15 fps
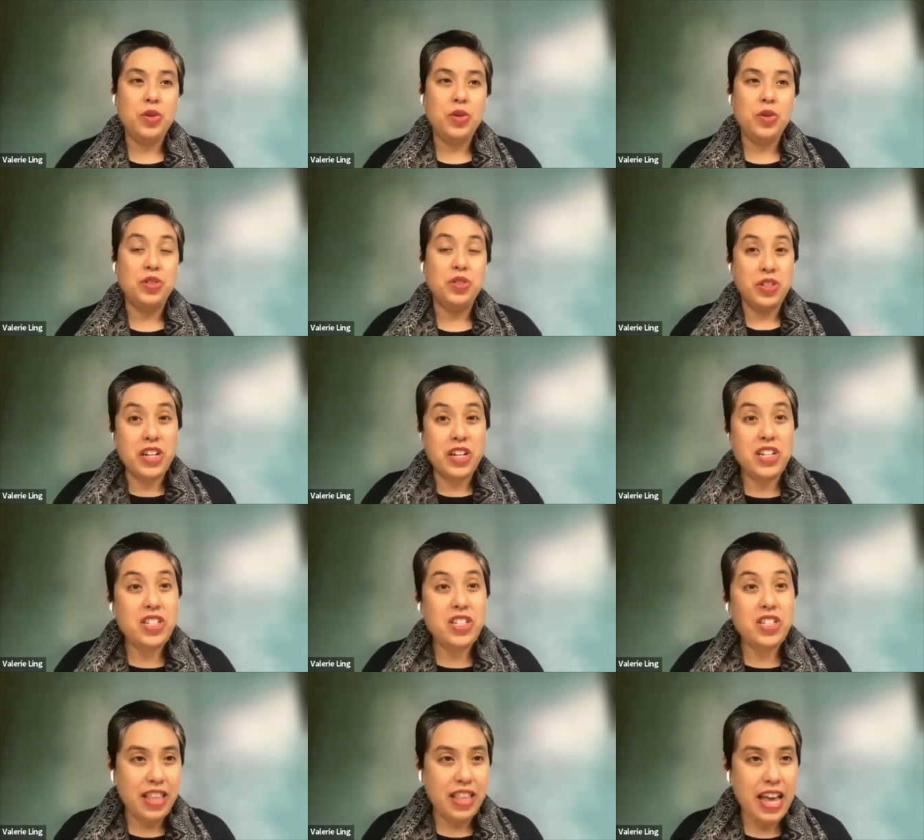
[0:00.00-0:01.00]
I guess,
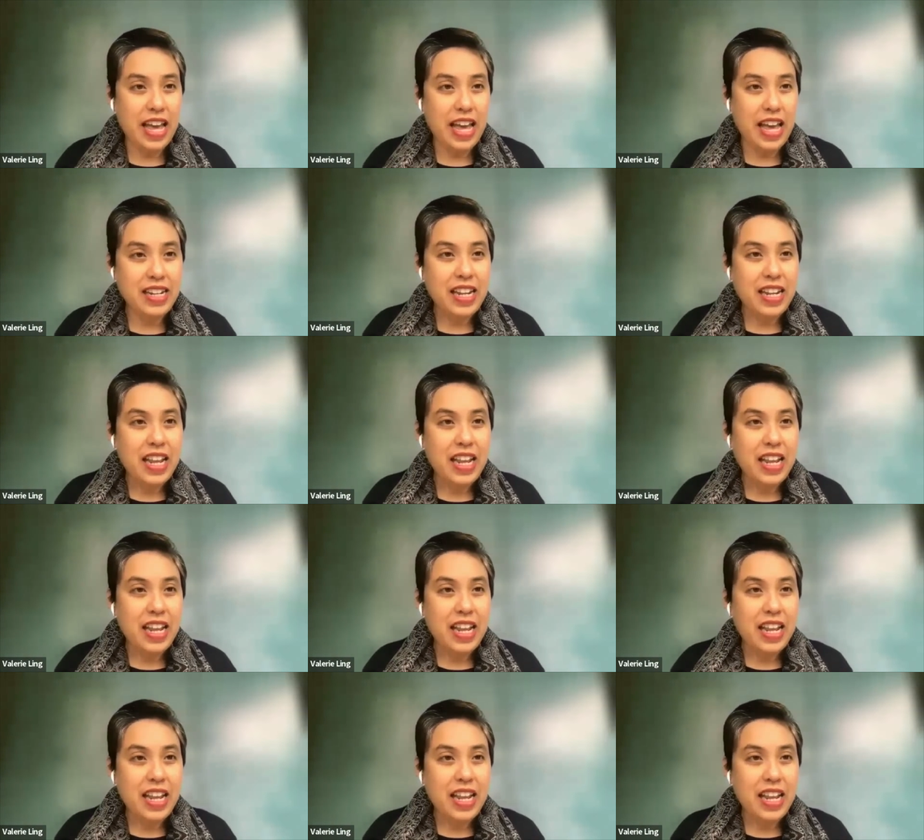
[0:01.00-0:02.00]
your search for
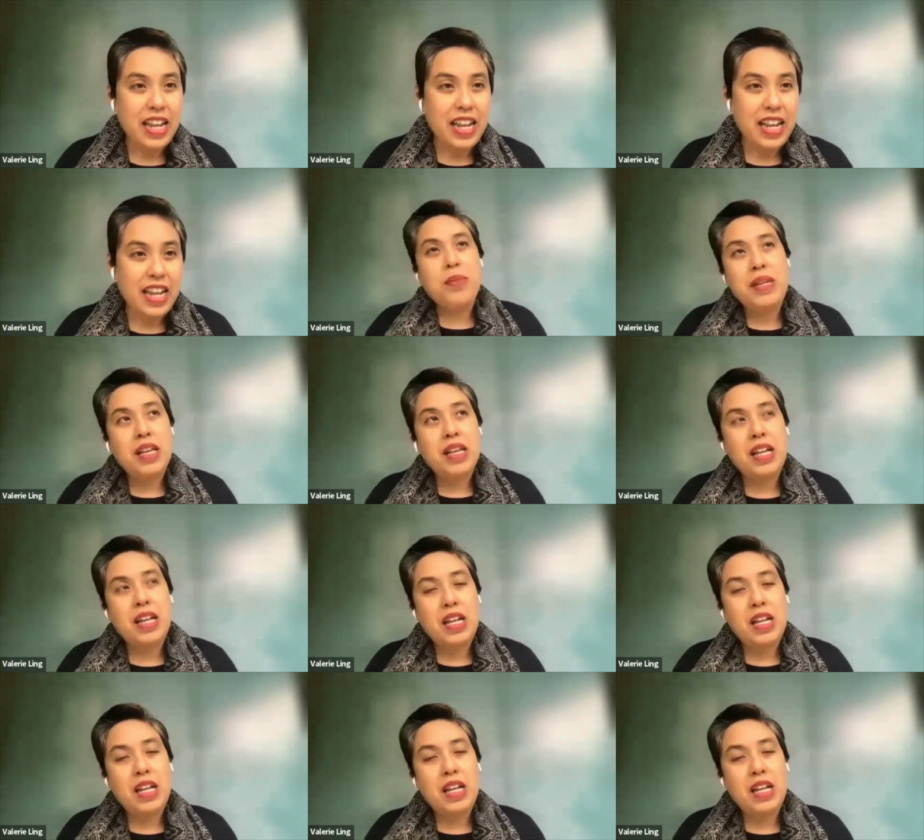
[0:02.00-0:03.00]
that. Mm. And so, tell
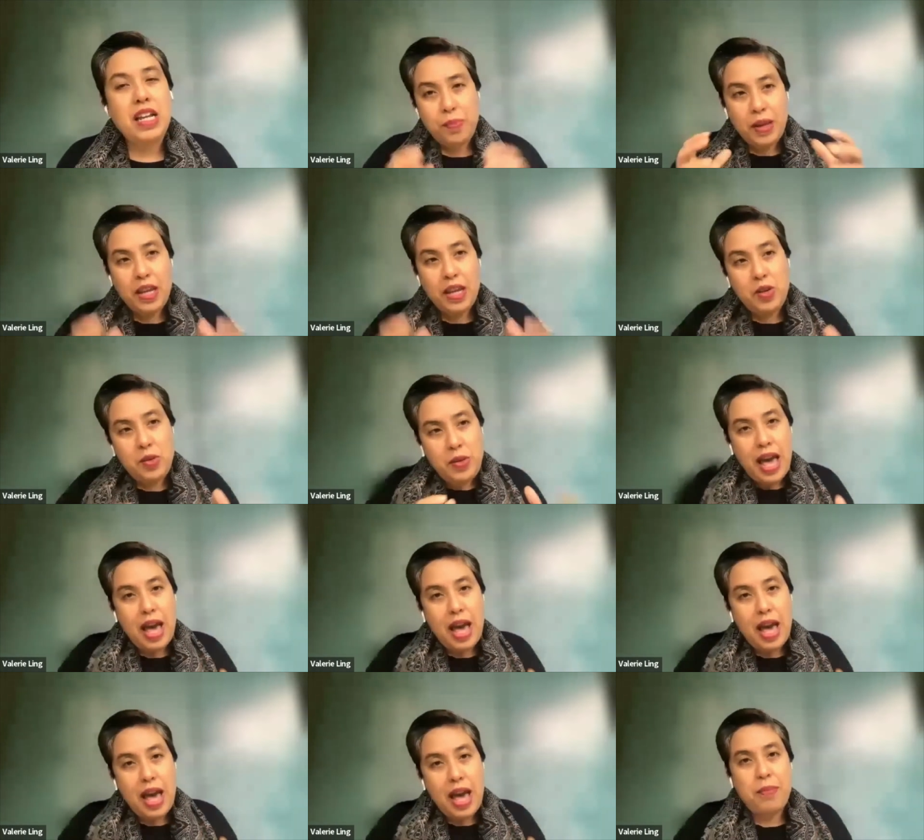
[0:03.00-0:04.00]
me, in
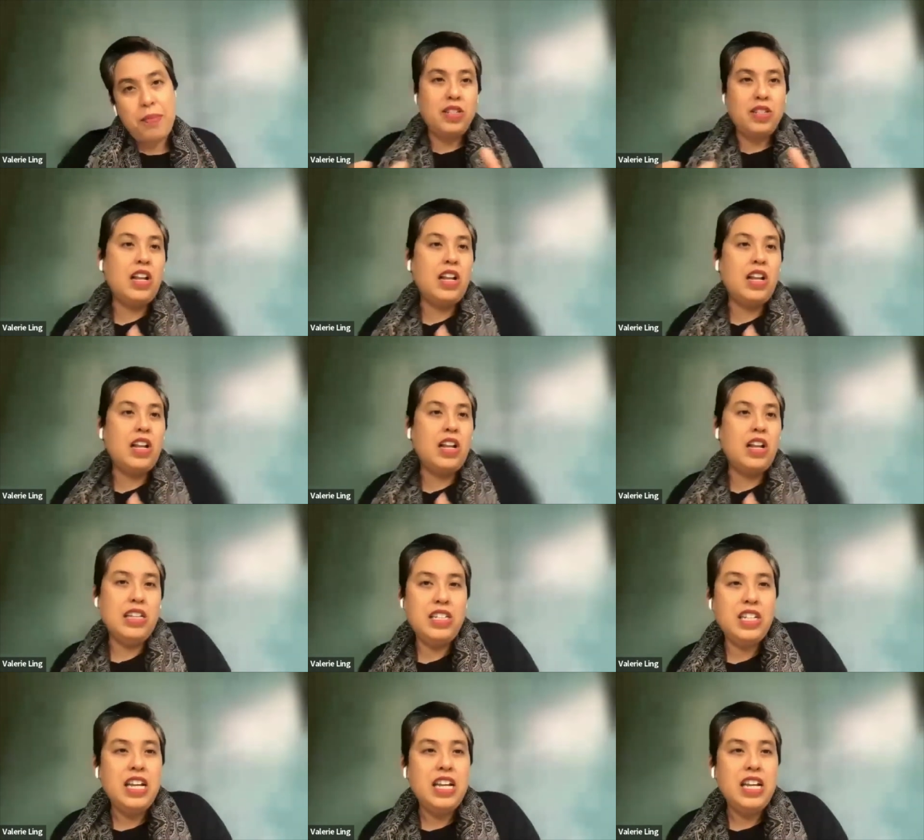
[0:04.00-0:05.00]
BU Happiness
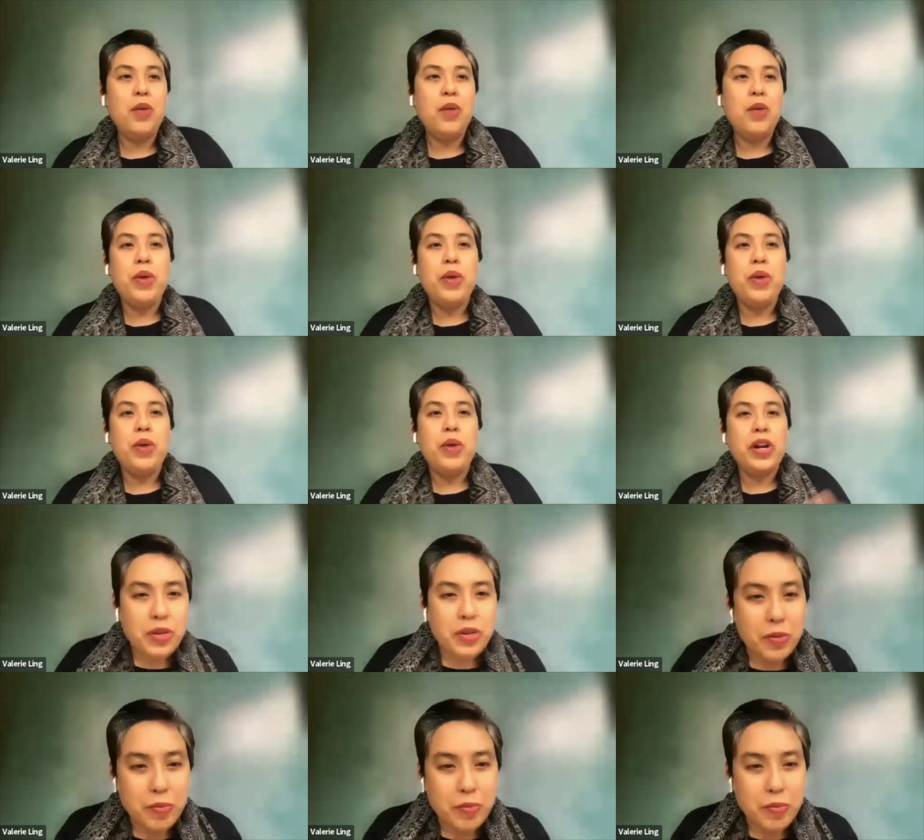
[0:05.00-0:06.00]
College, uh,
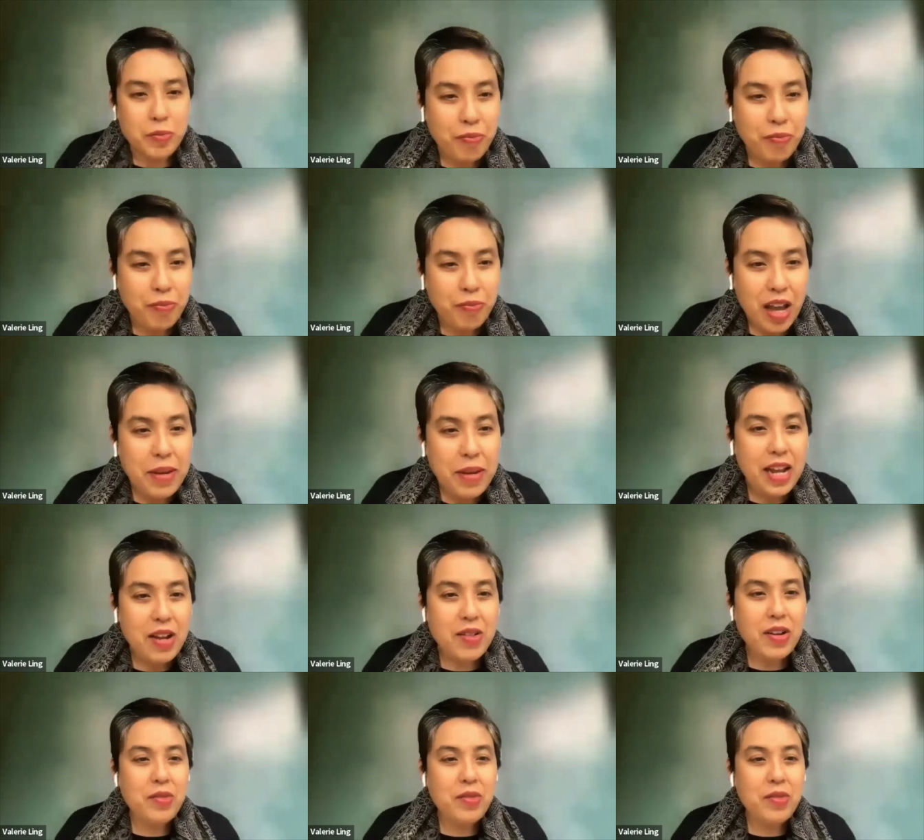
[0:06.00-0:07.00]
what do you do?
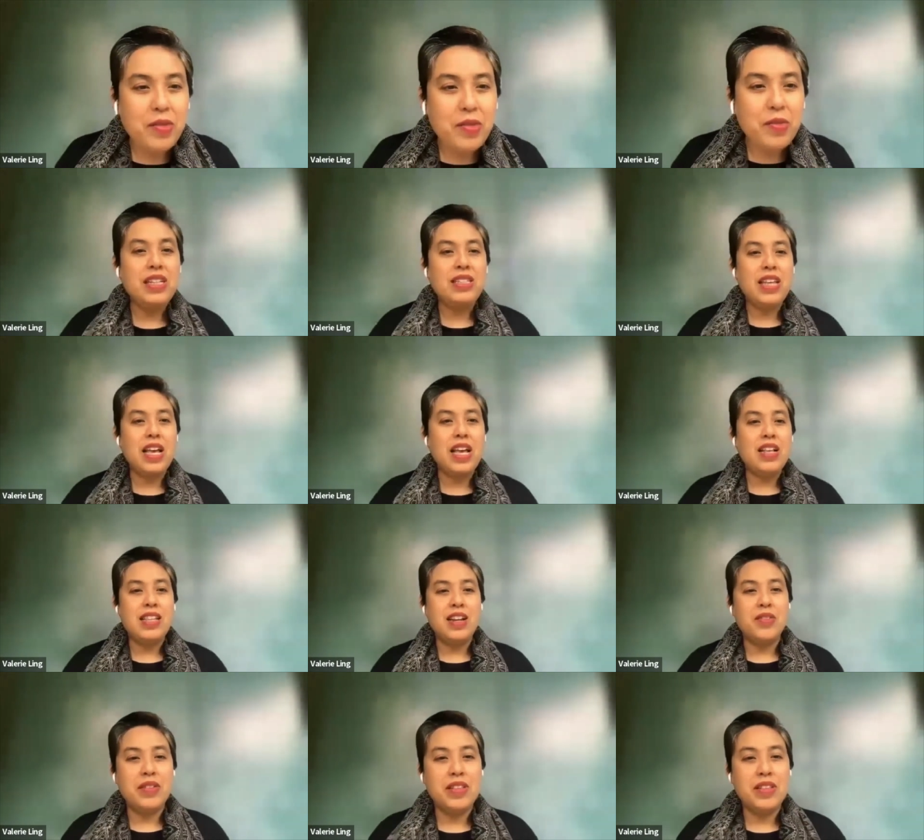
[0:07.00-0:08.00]
I mean, it, it really
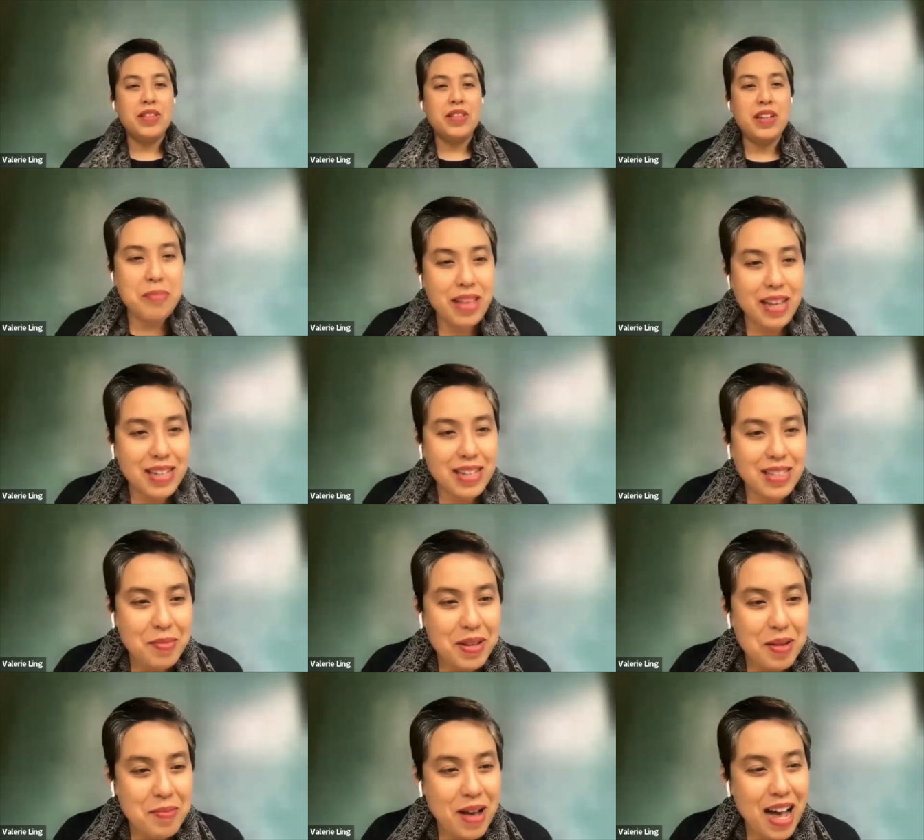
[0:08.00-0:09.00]
sounds like a really great
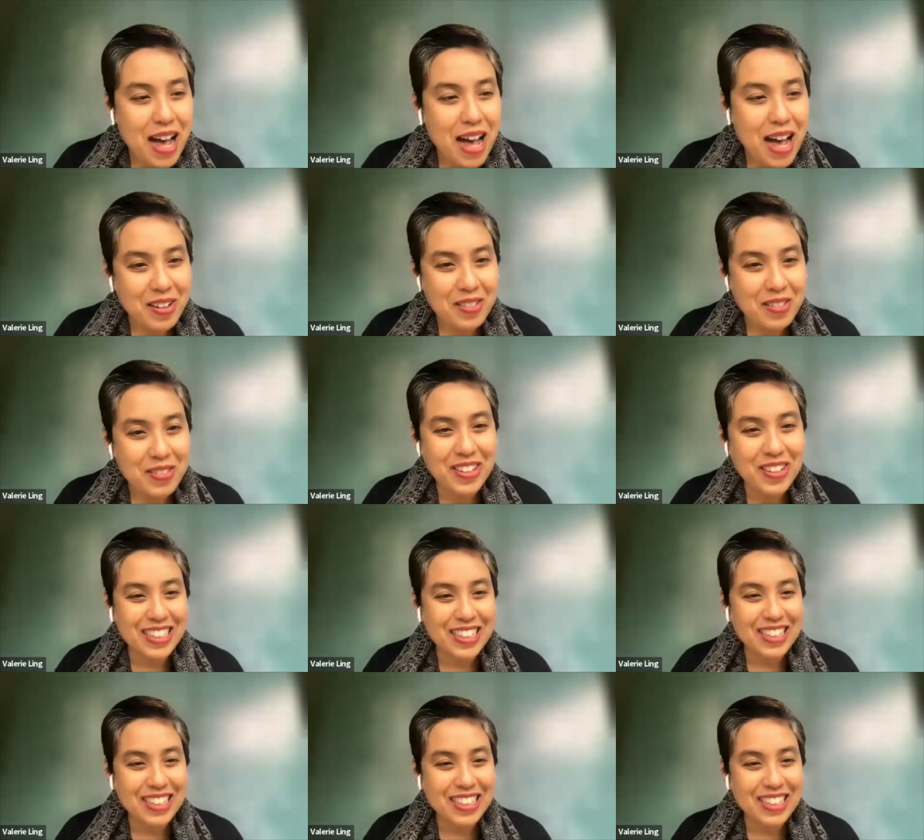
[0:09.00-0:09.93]
place to be a part of.